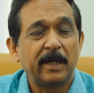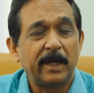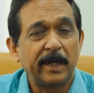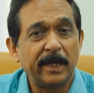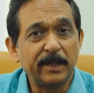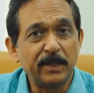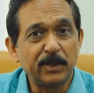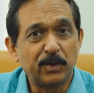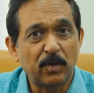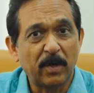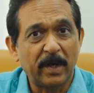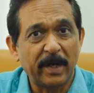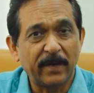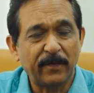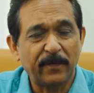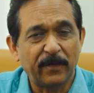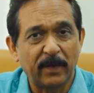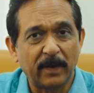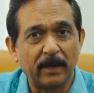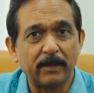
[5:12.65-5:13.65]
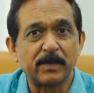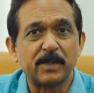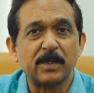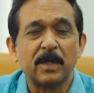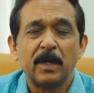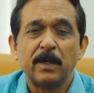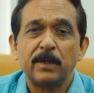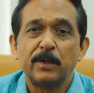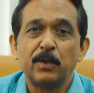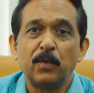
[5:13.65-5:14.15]
enjoy films,
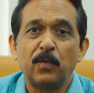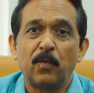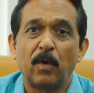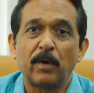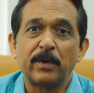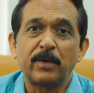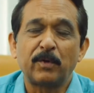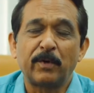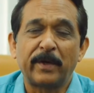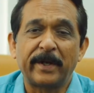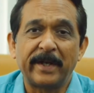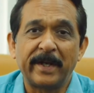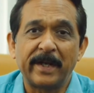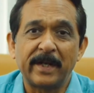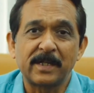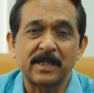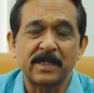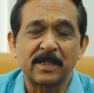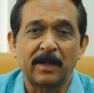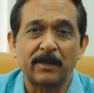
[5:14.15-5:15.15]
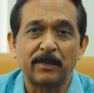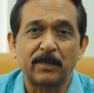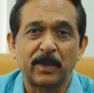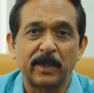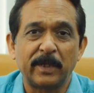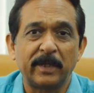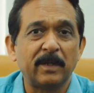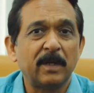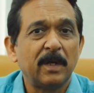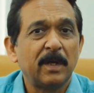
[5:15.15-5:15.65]
you want to create
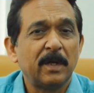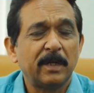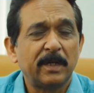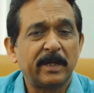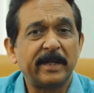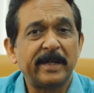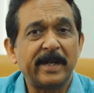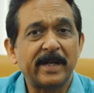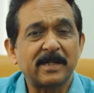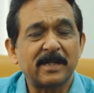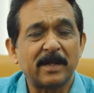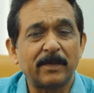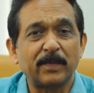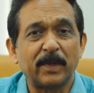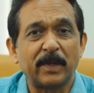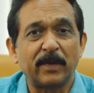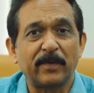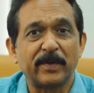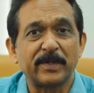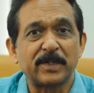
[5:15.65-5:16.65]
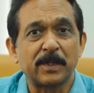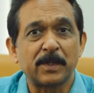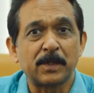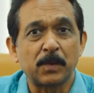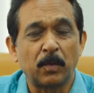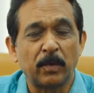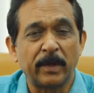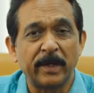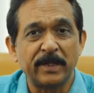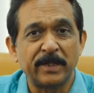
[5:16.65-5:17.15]
something which
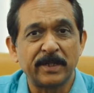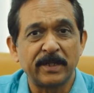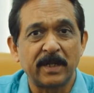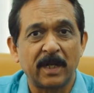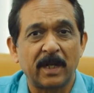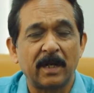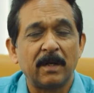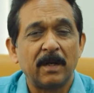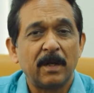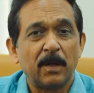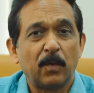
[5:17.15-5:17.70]
is original,